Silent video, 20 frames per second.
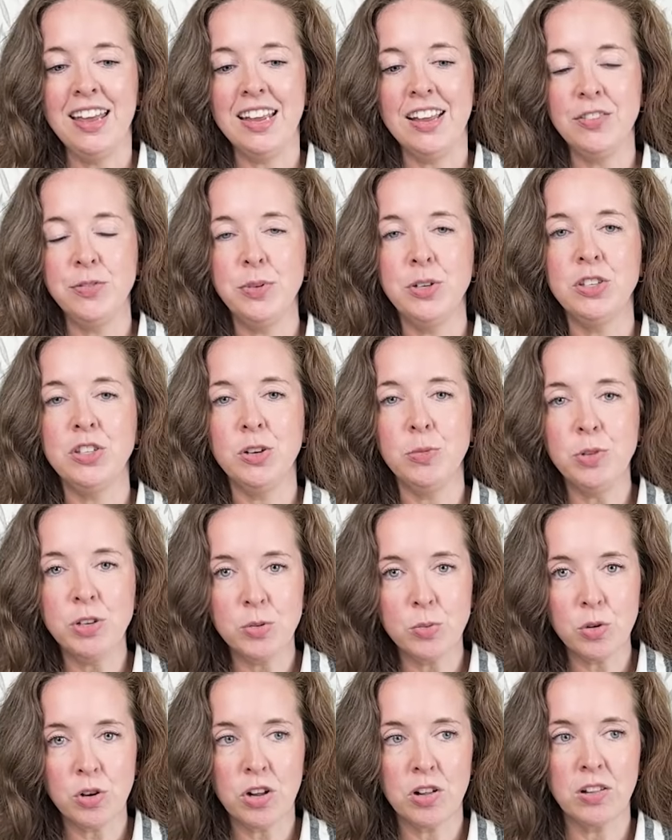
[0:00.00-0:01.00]
It gives me so
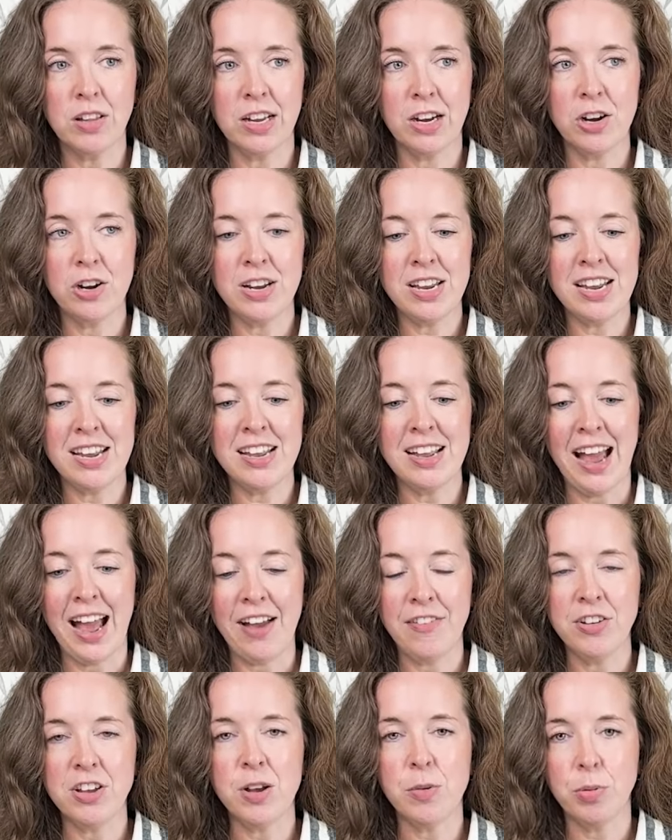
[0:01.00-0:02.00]
much more clarity
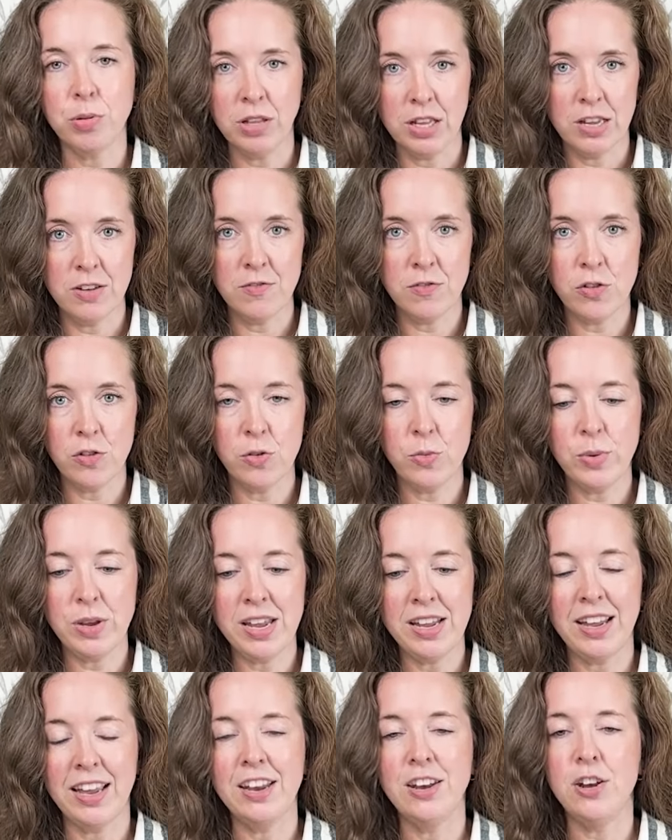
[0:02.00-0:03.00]
having a plan for the
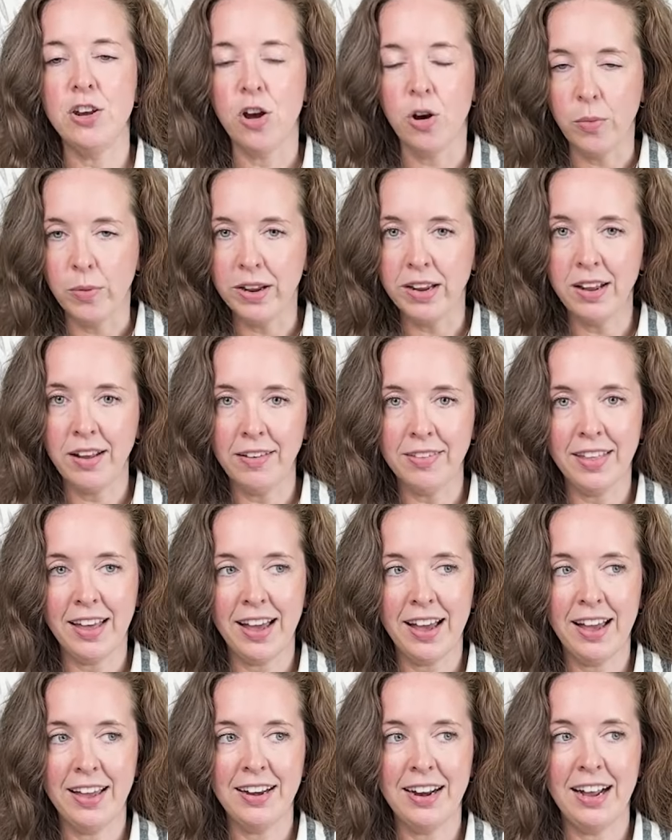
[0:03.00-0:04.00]
week and knowing
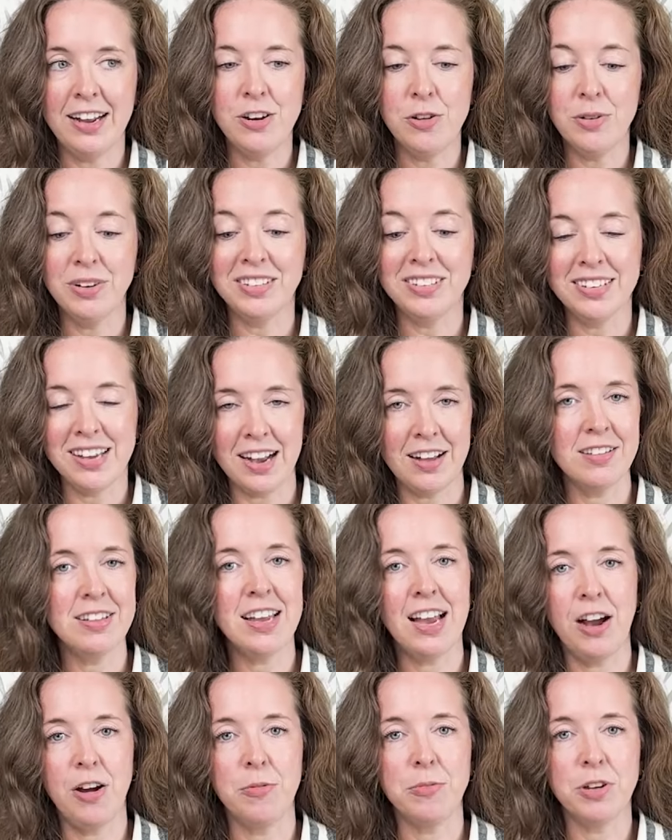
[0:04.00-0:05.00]
that I know exactly
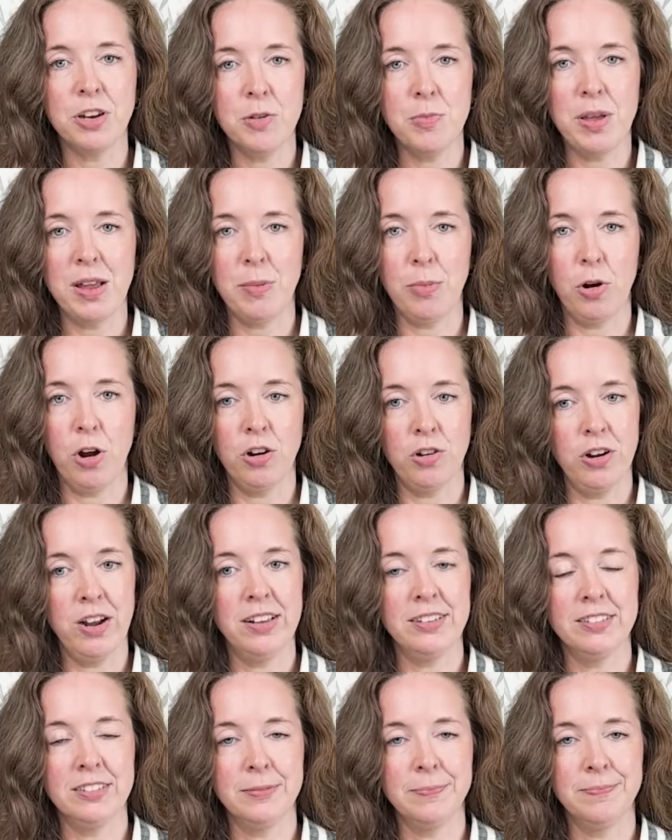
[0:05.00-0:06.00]
how I'm going to make
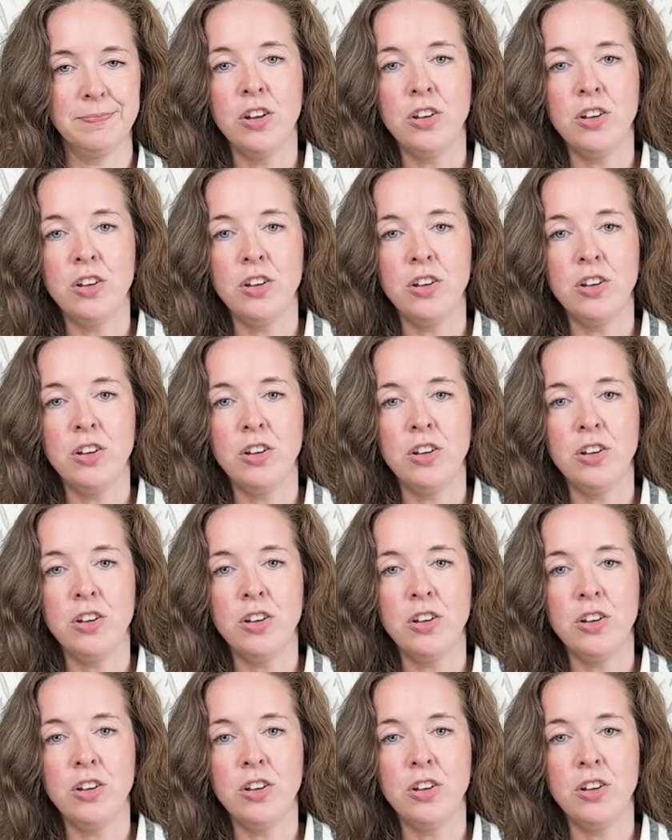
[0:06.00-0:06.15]
progress.